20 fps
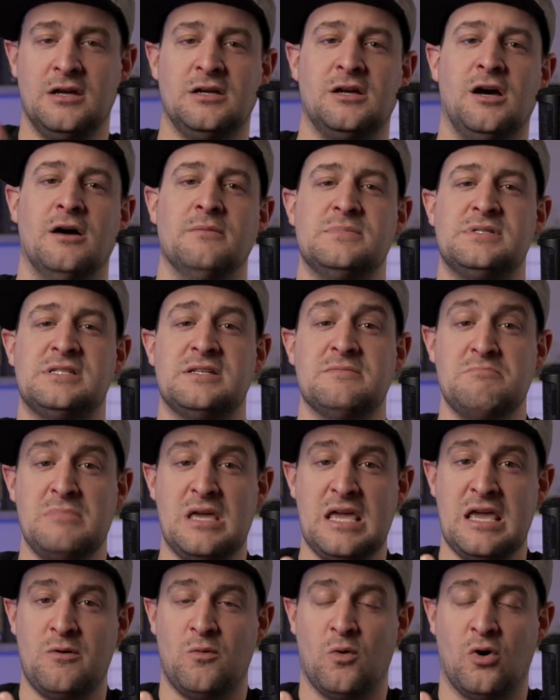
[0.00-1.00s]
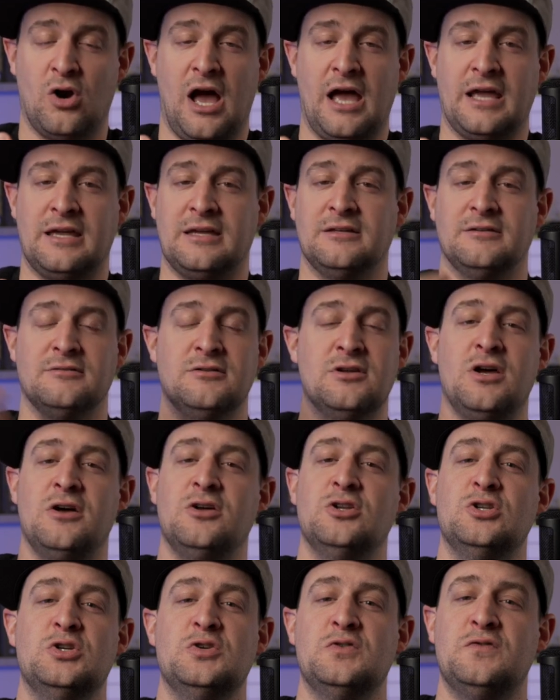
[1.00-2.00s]
comes to me where I can
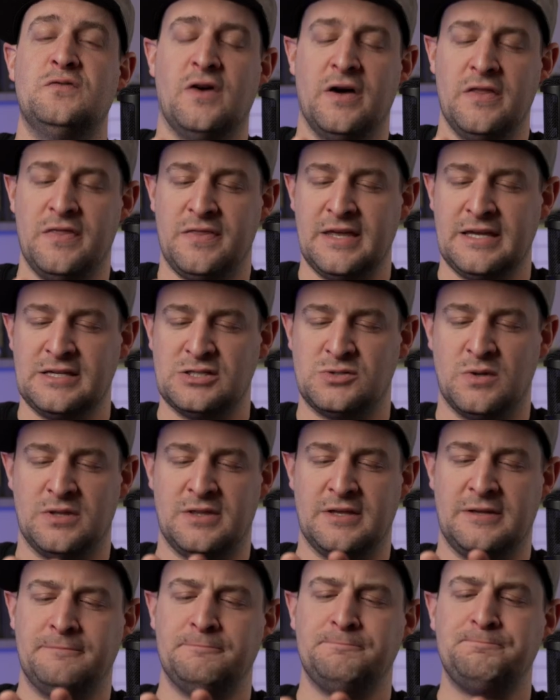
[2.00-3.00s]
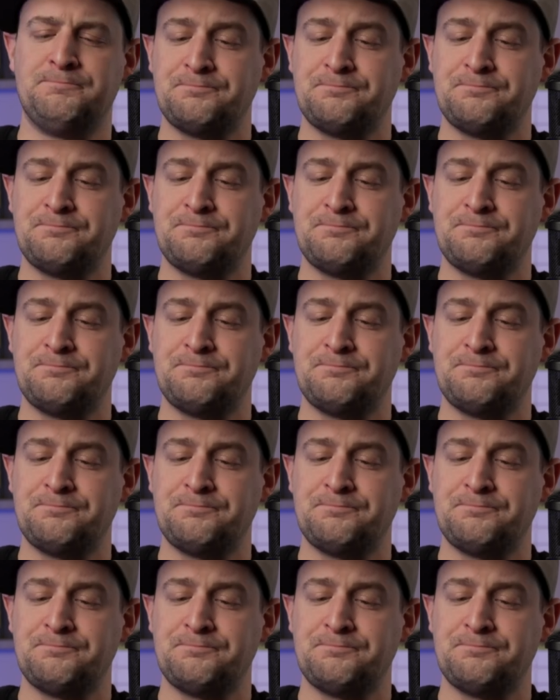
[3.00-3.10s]
do fun things with it